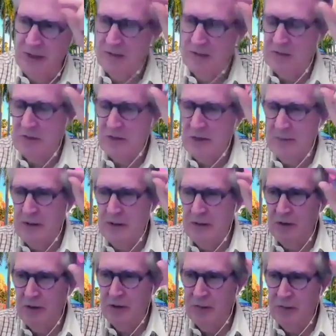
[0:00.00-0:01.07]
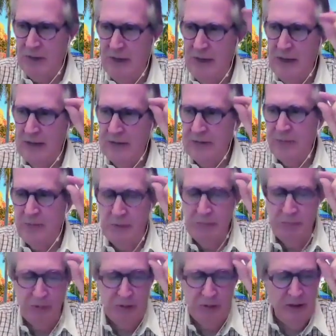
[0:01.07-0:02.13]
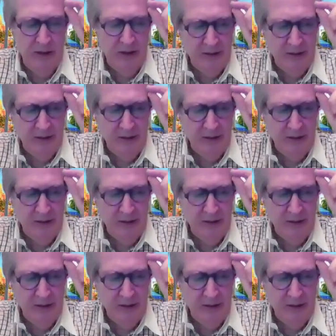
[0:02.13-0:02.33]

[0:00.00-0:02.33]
were talking about earlier when i ask people